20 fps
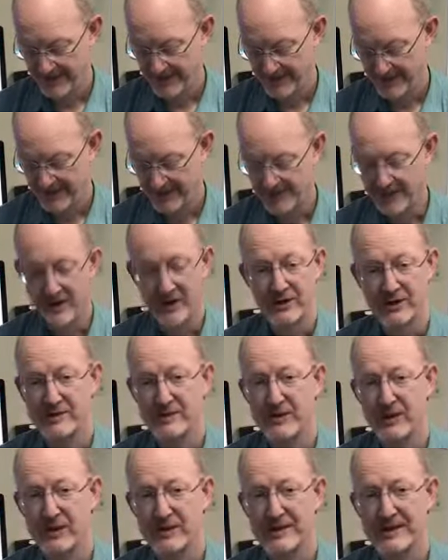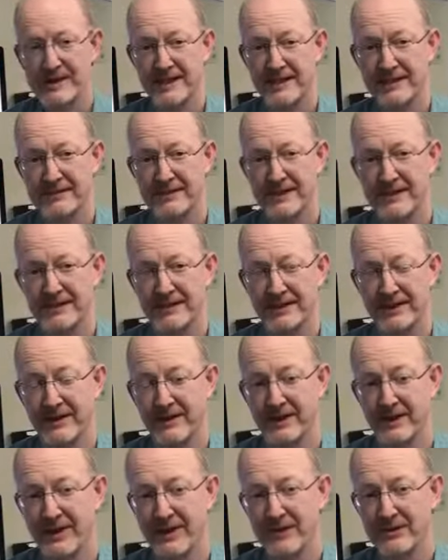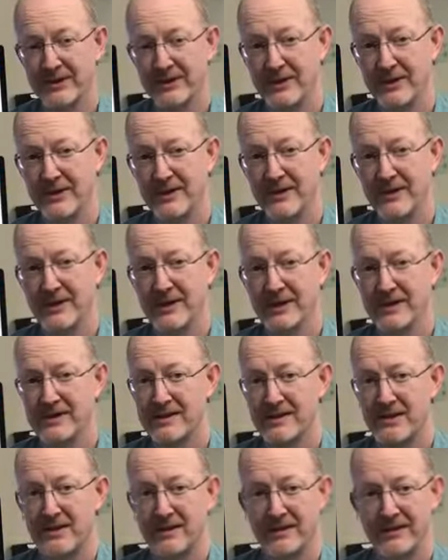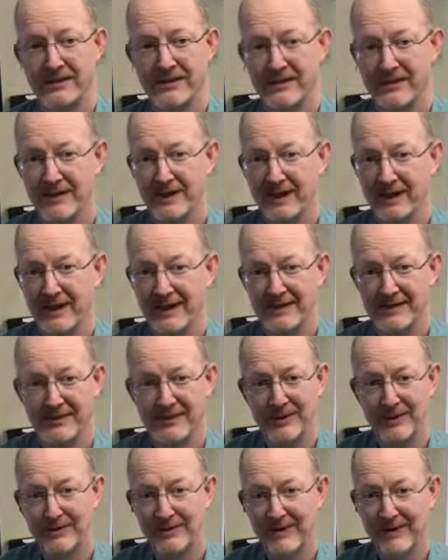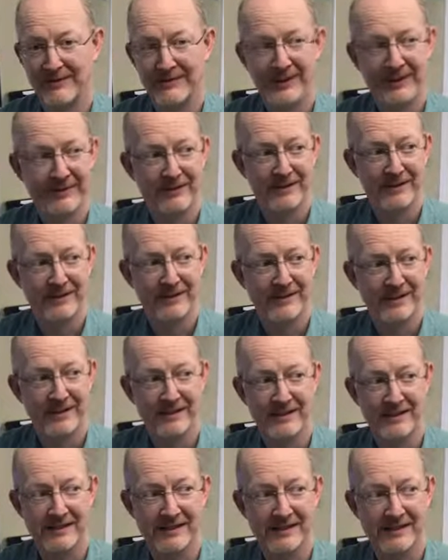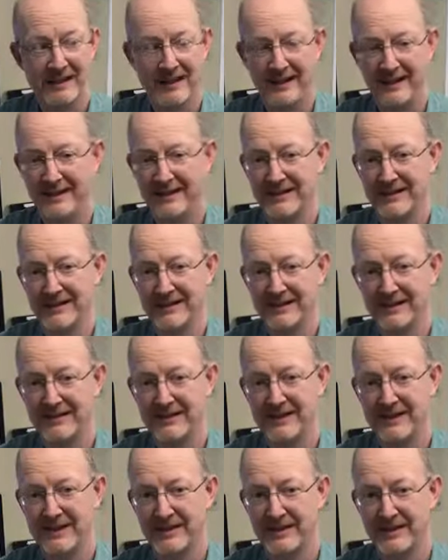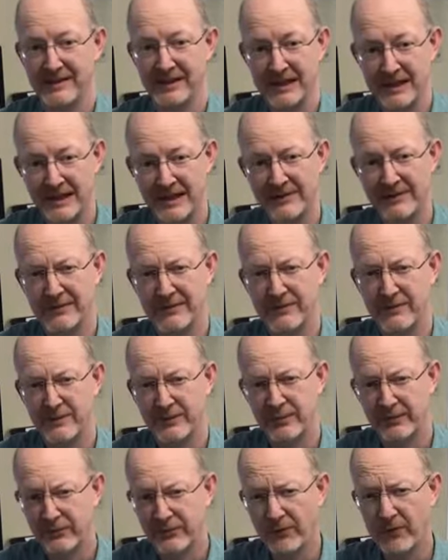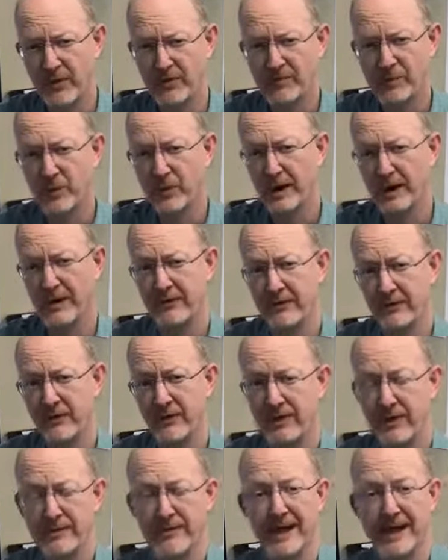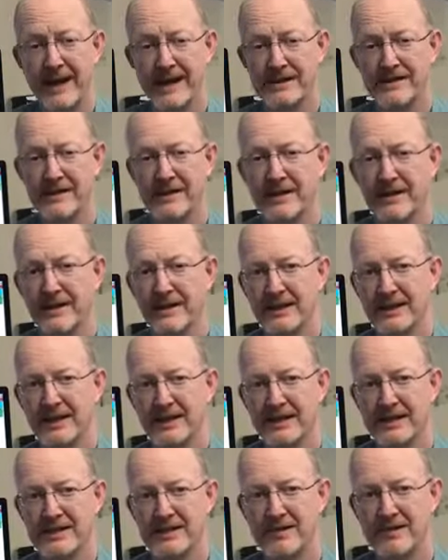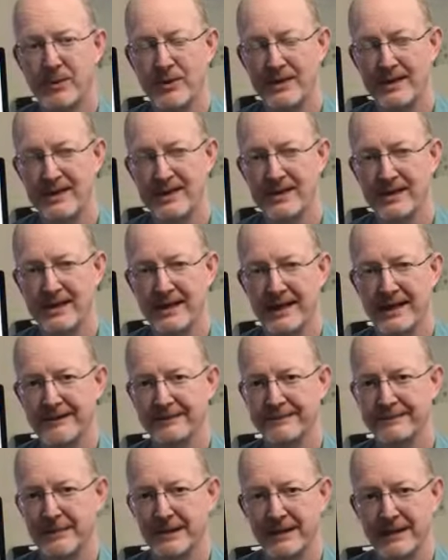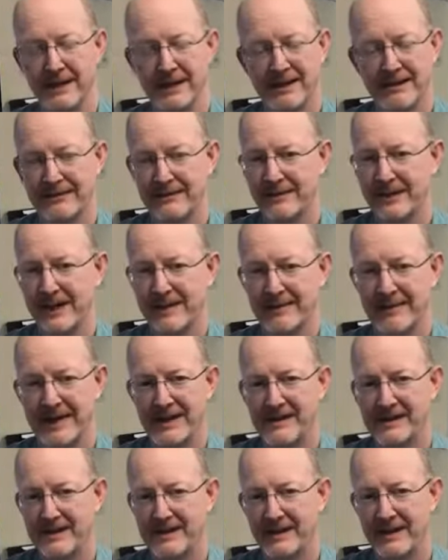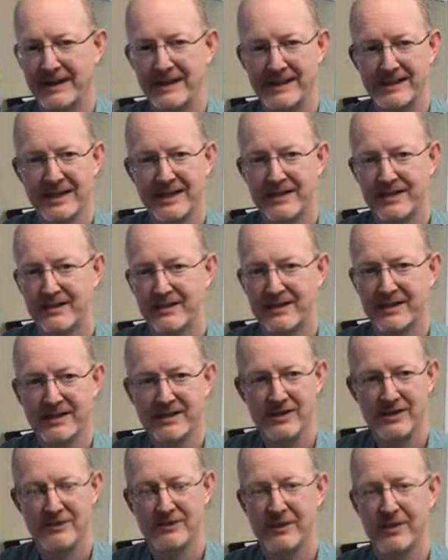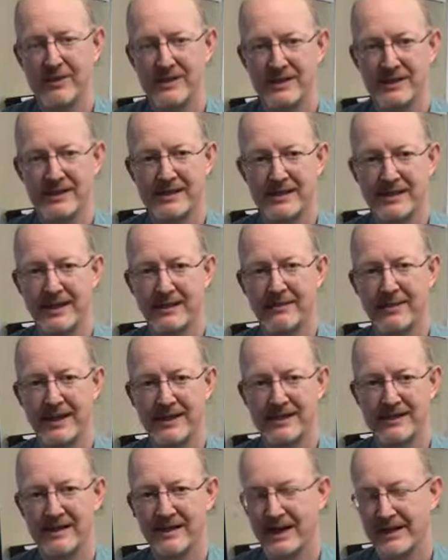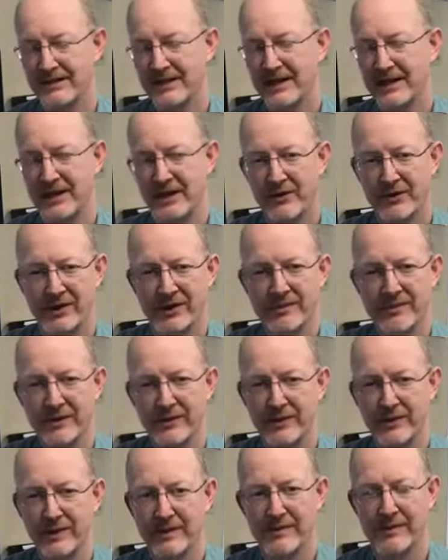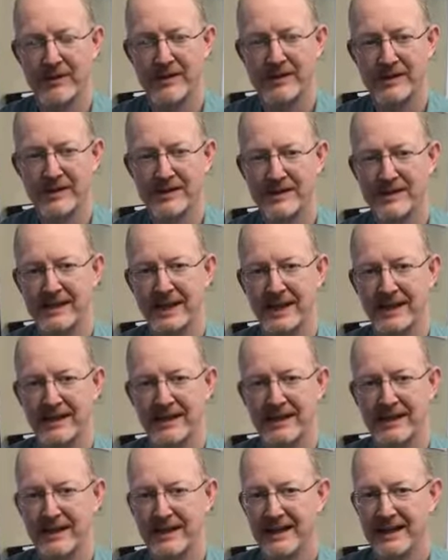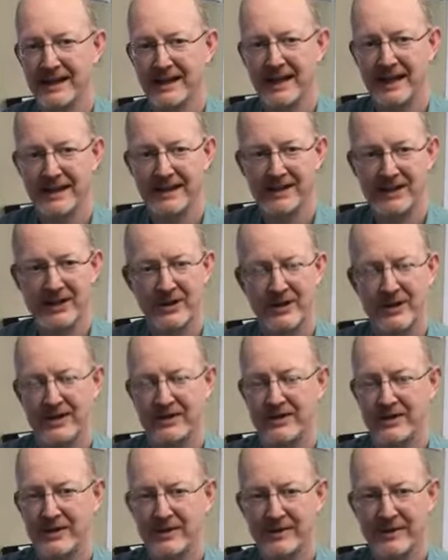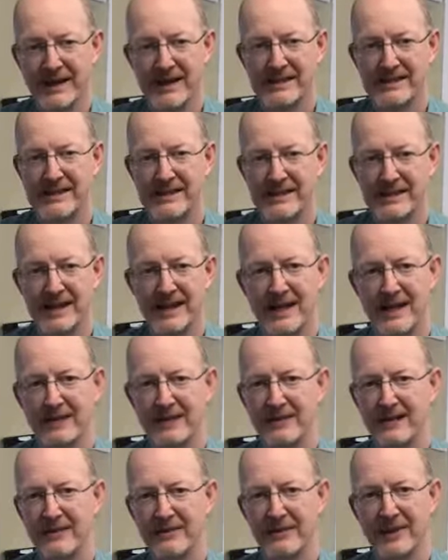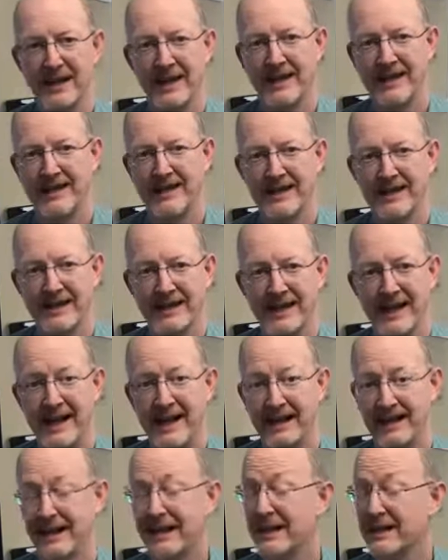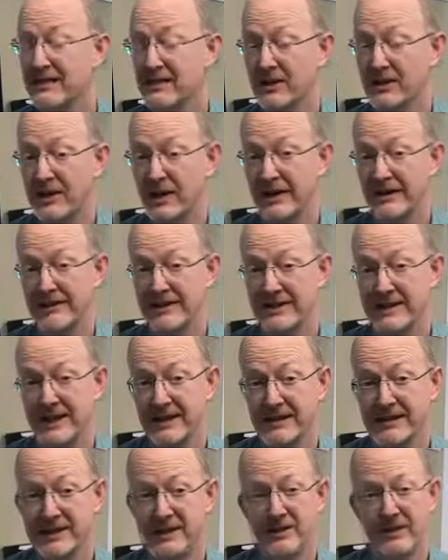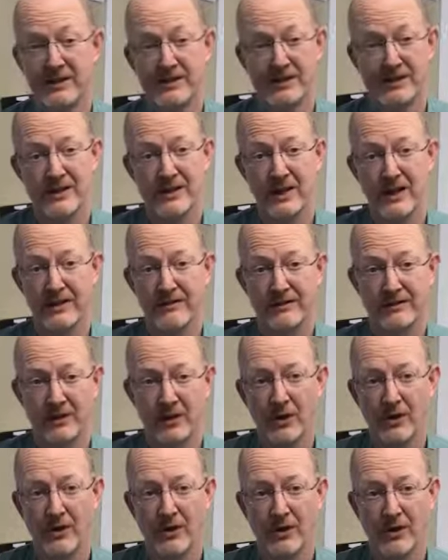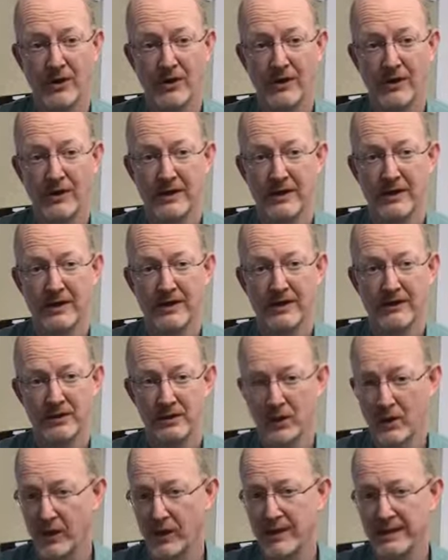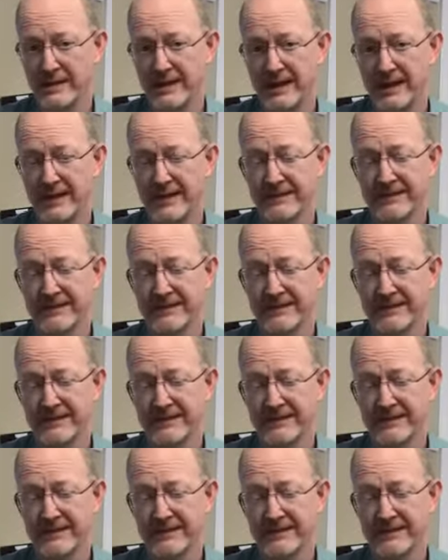There are sports teams you can go to. So one of my favorites is that have performed well for the maze is Boise State. Got a maze that continues to do Boise State maze, and they've got an agreement with Boise State, and so they do a maze design related to that. It gets a lot of attention. There's a lot of local loyalty,